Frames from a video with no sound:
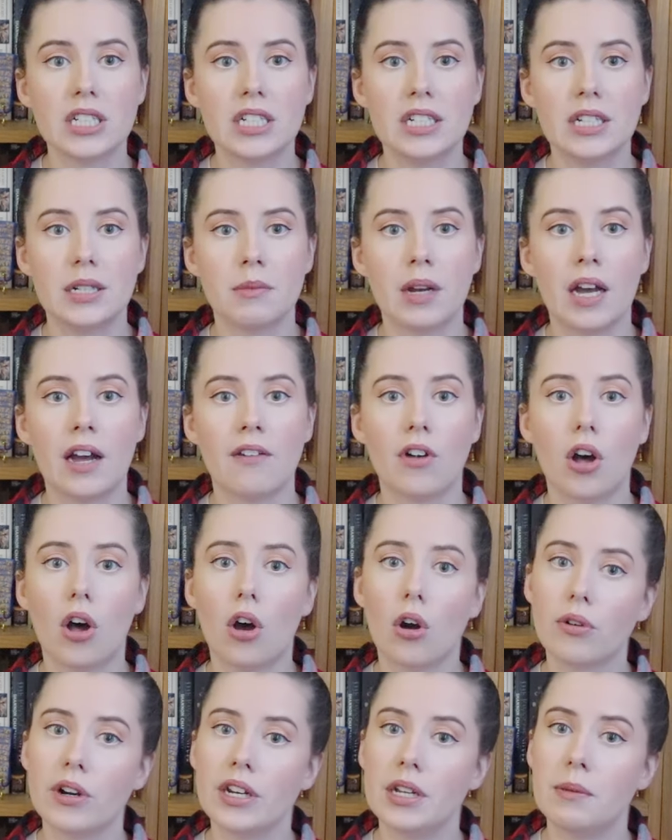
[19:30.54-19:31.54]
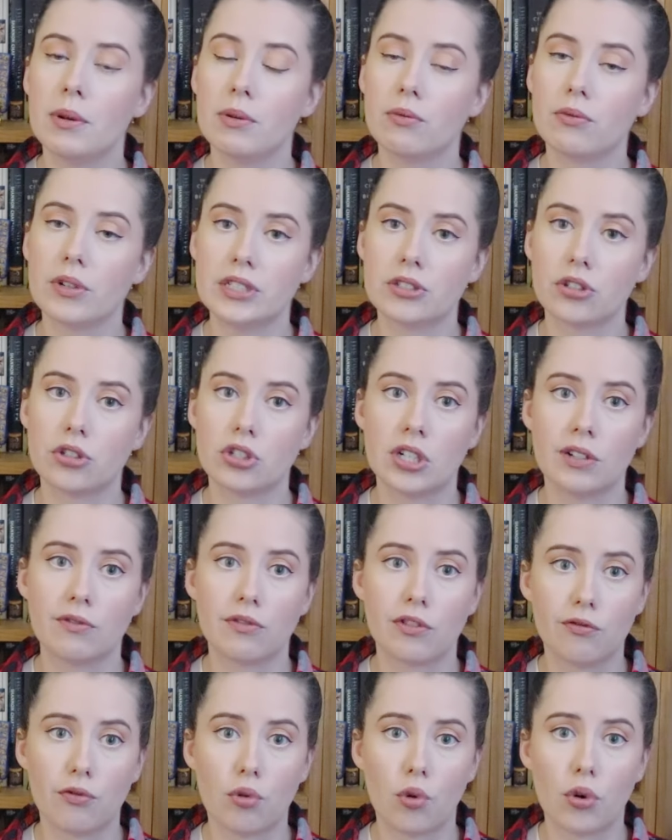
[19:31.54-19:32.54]
team have already been researching
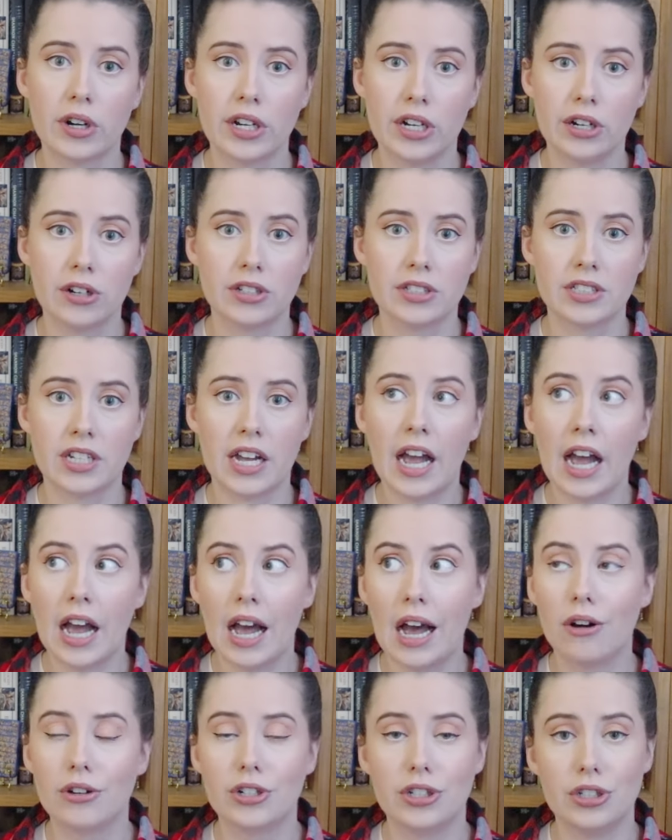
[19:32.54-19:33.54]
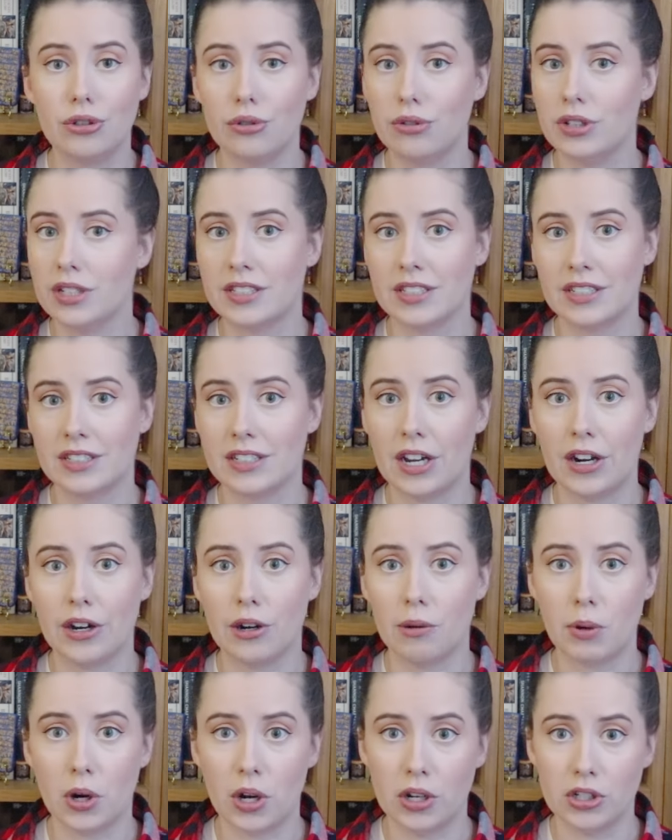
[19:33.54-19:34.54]
for 4 years how to do this
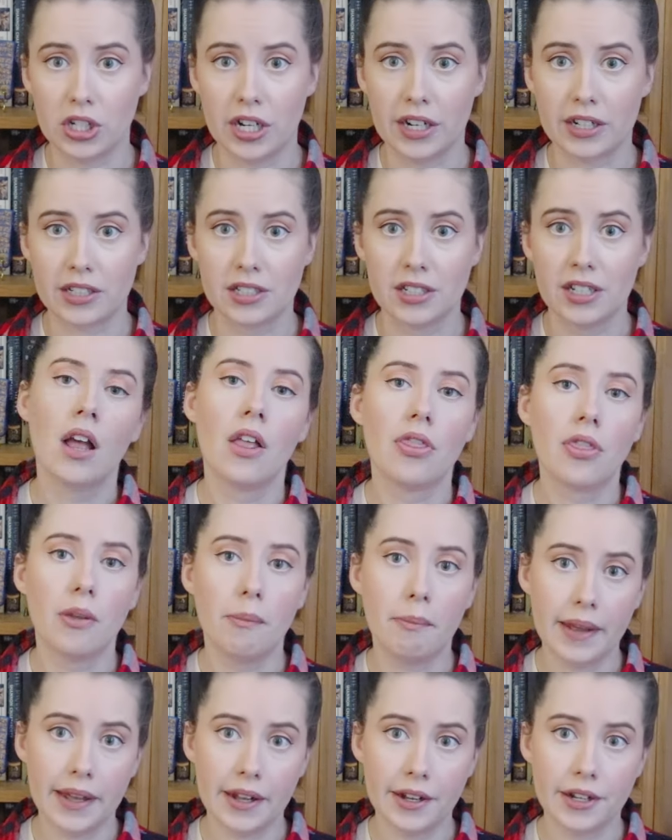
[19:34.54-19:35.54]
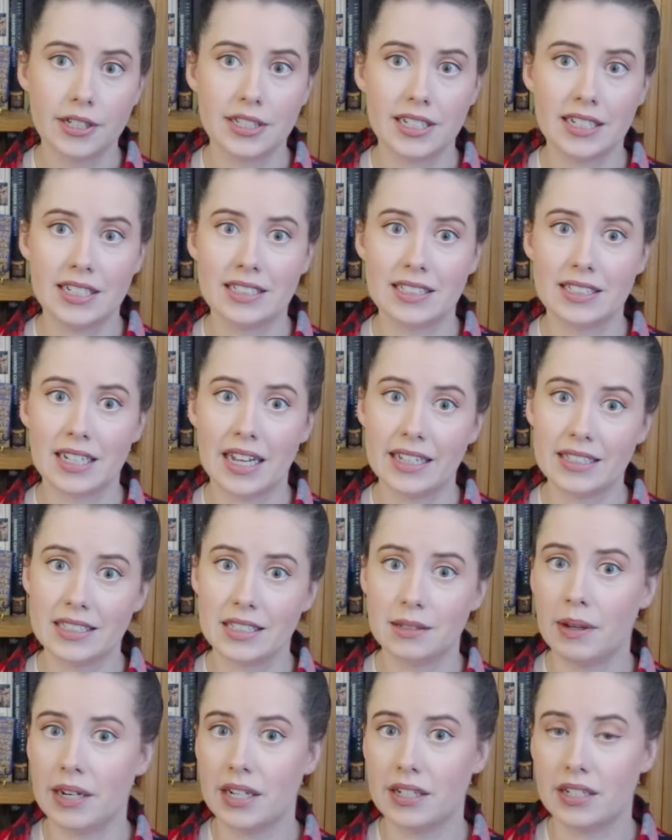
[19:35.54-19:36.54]
entire project. The build is
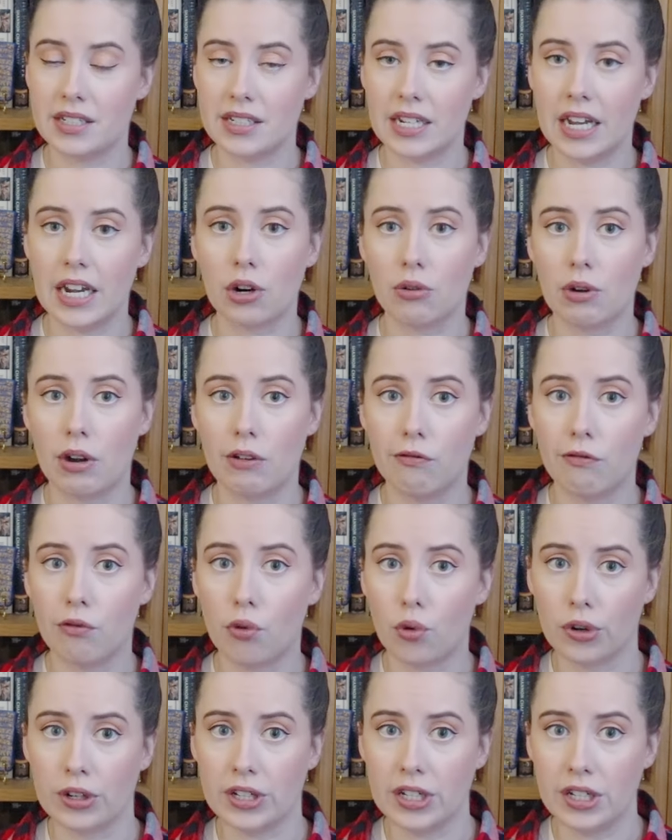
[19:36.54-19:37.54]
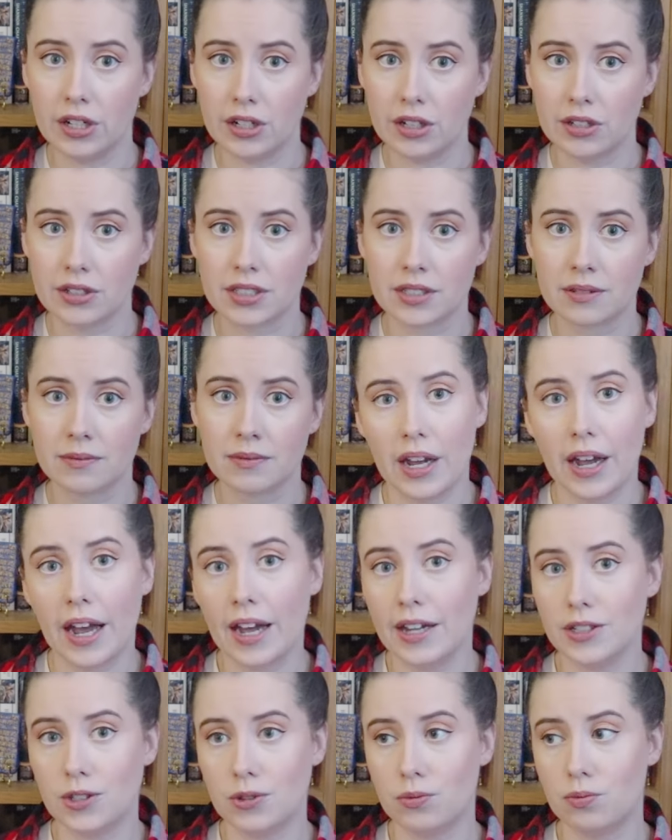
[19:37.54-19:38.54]
estimated to take around 4 years.
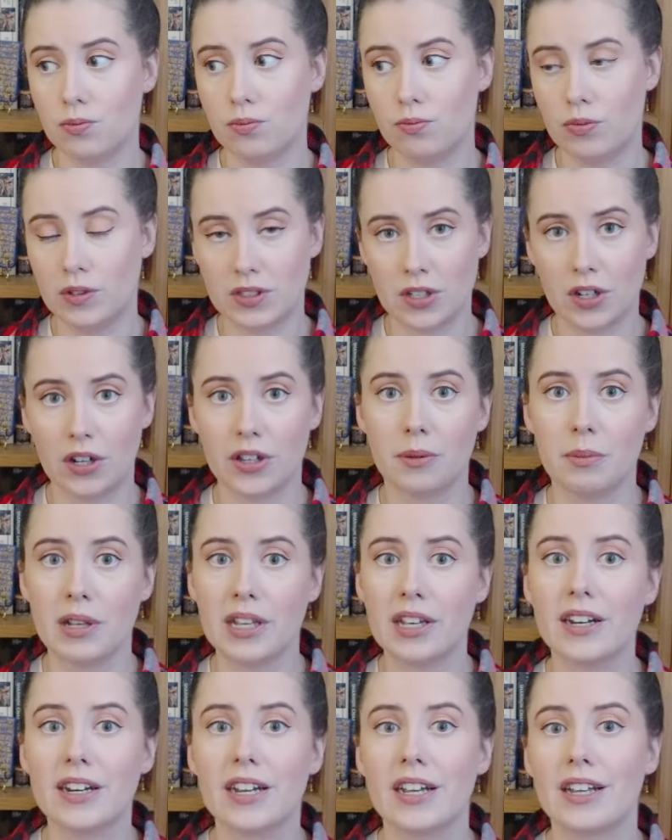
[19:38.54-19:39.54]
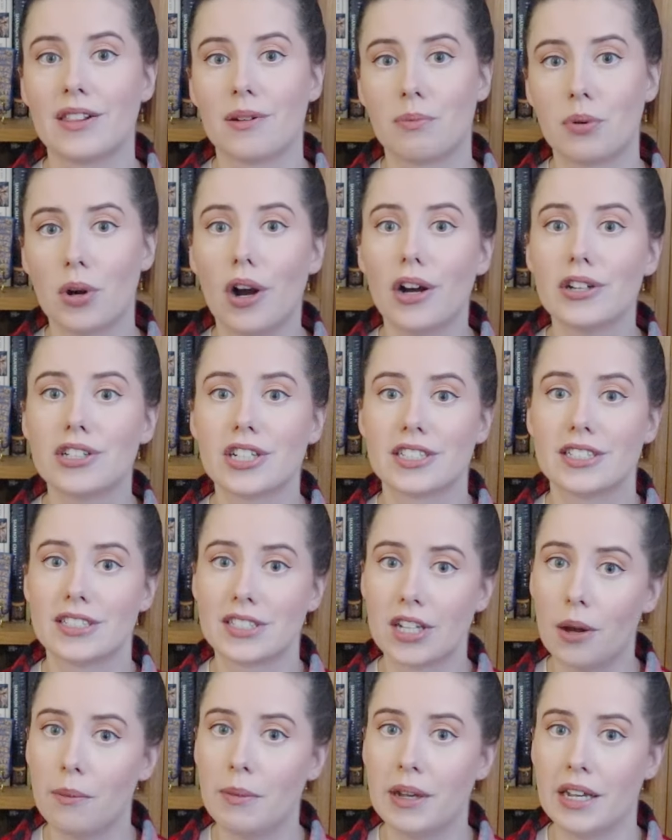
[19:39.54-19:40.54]
As we saw at the beginning, the project is
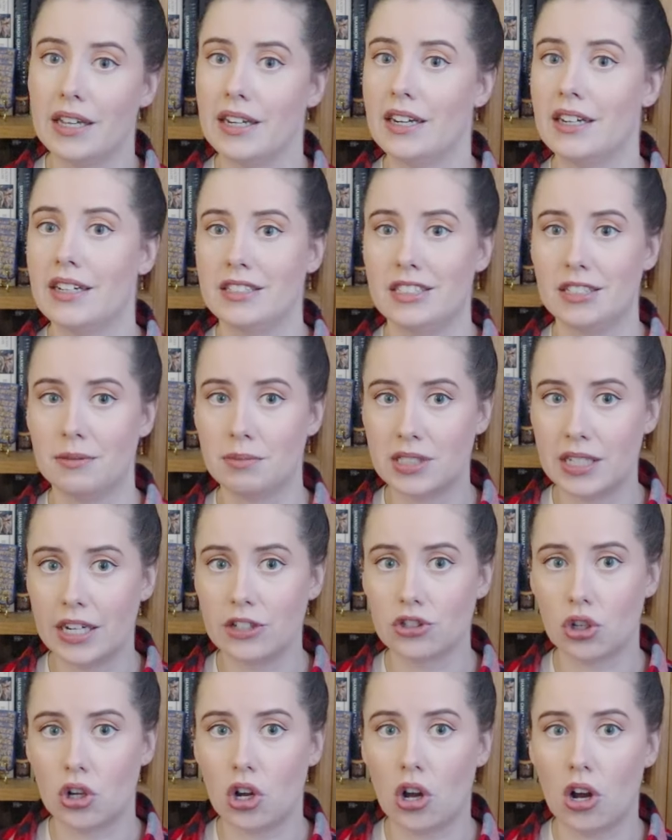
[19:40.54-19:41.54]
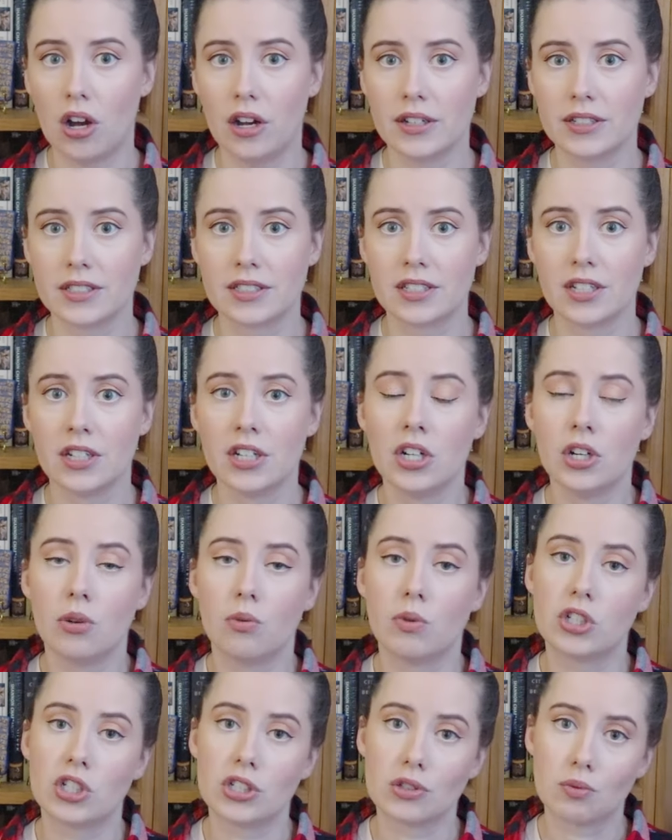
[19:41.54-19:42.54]
coming in at a substantial cost,
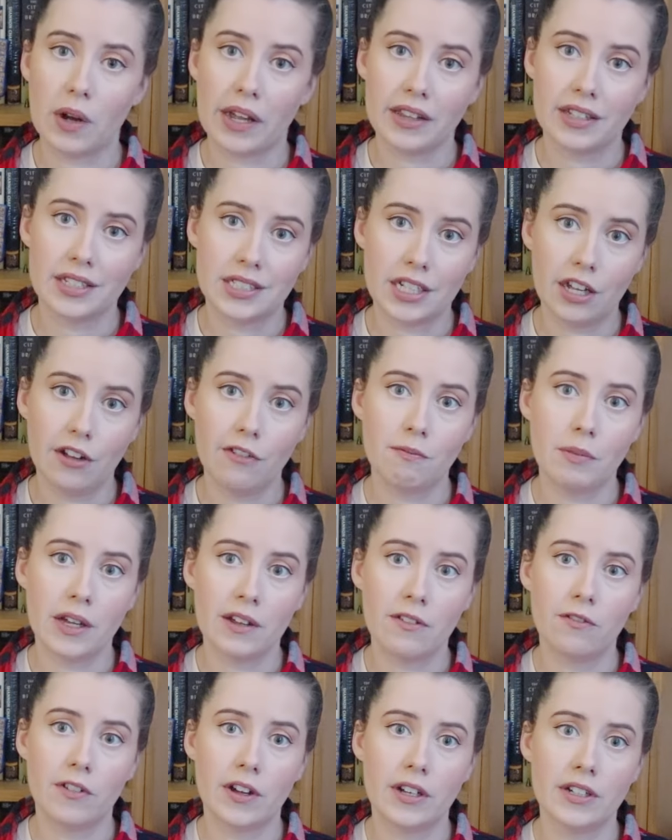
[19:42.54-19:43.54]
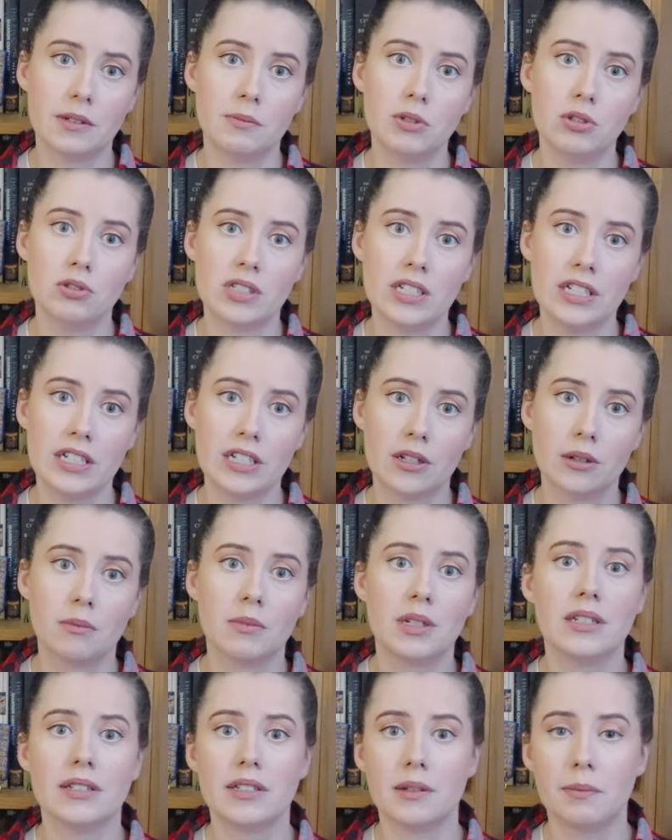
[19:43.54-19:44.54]
which is why the self-funded museum
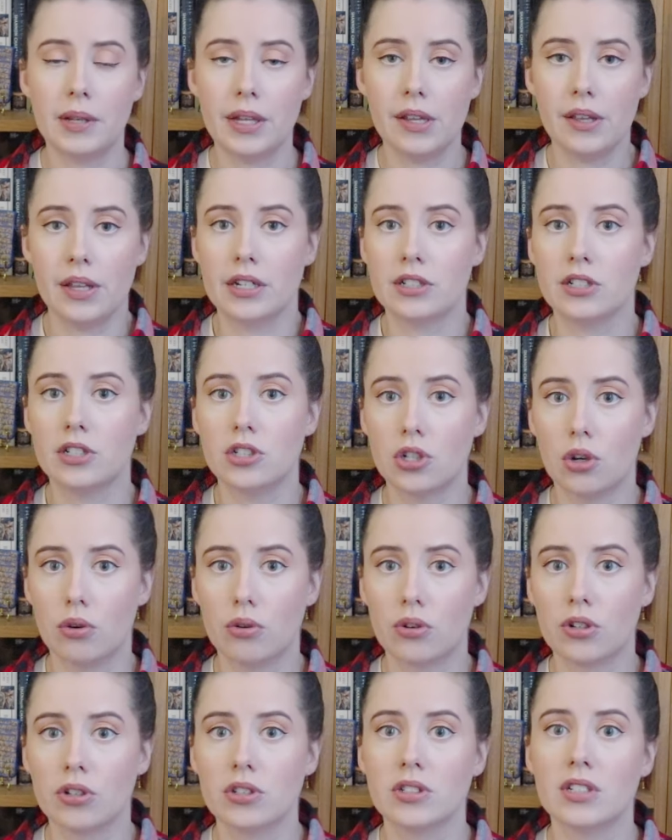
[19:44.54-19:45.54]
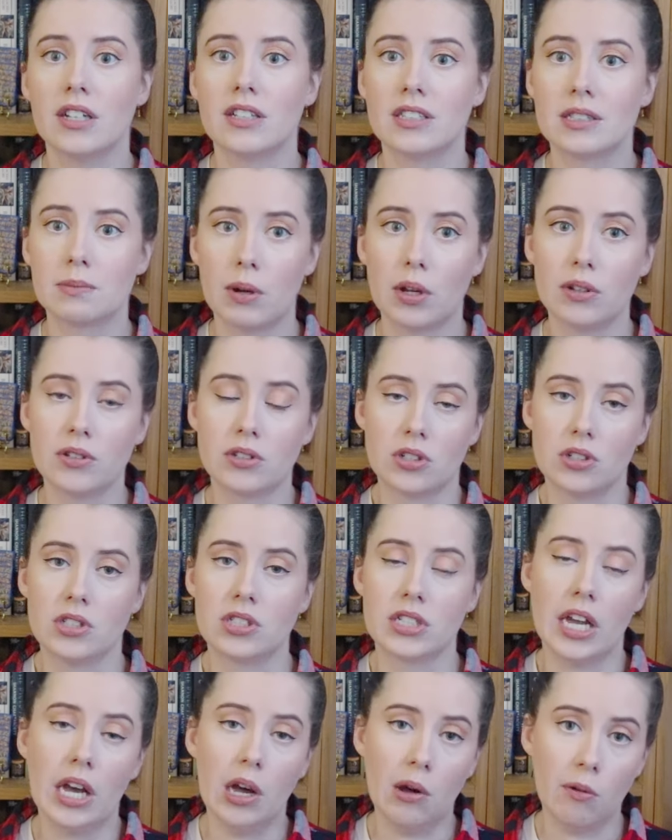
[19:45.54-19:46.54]
is appealing to donors and sponsors
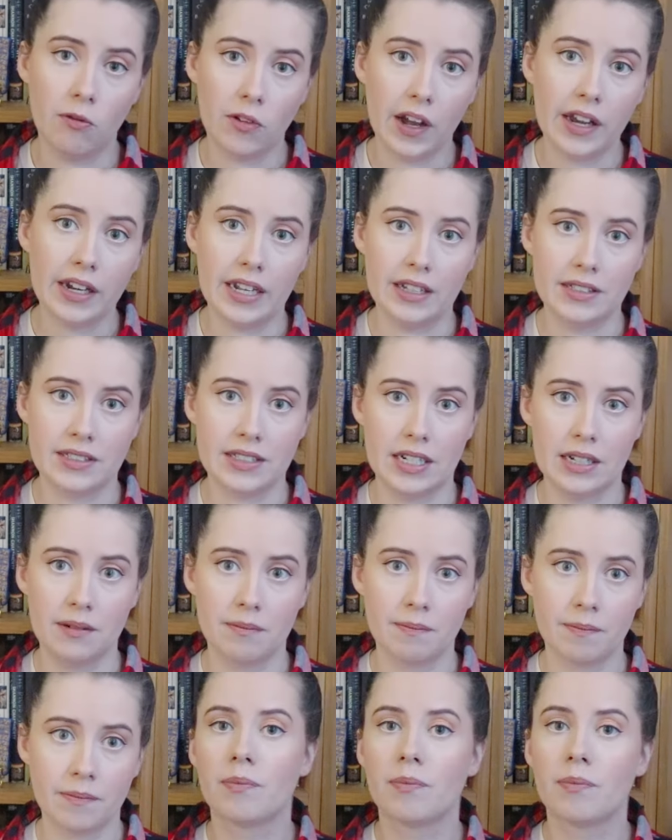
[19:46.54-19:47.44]
to help finance it.